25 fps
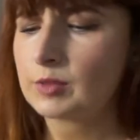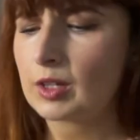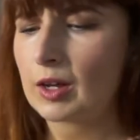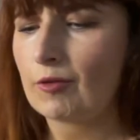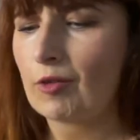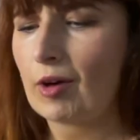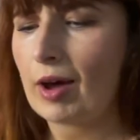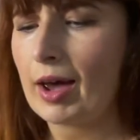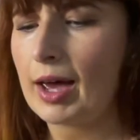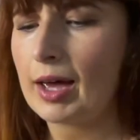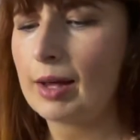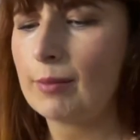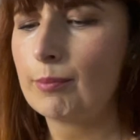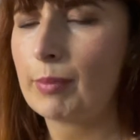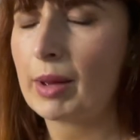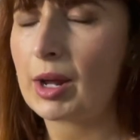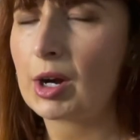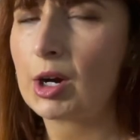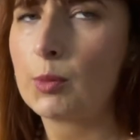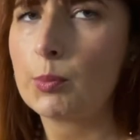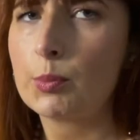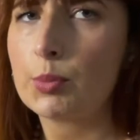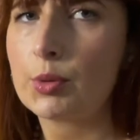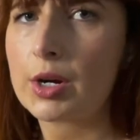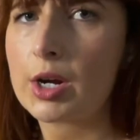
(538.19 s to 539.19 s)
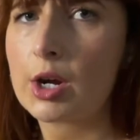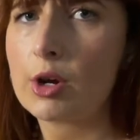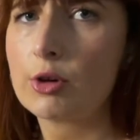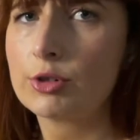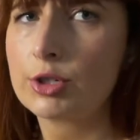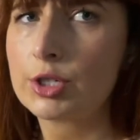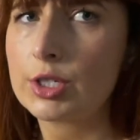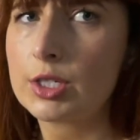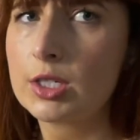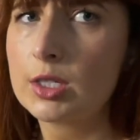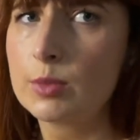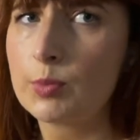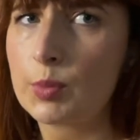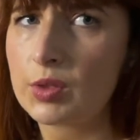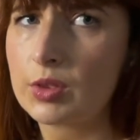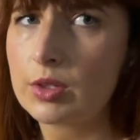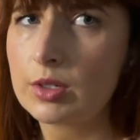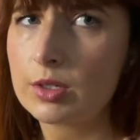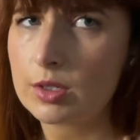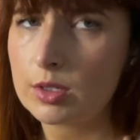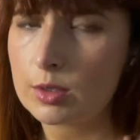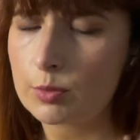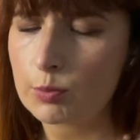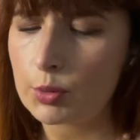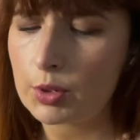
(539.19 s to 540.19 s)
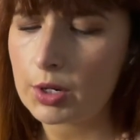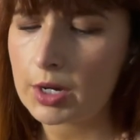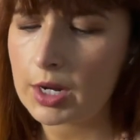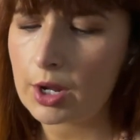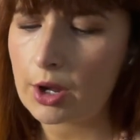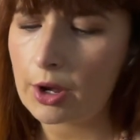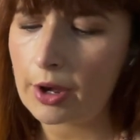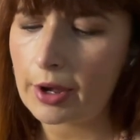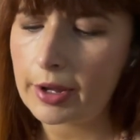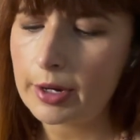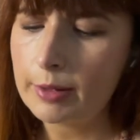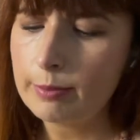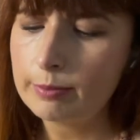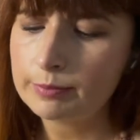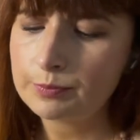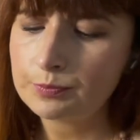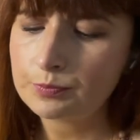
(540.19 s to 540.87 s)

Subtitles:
I've had better brioches, but this is pretty good.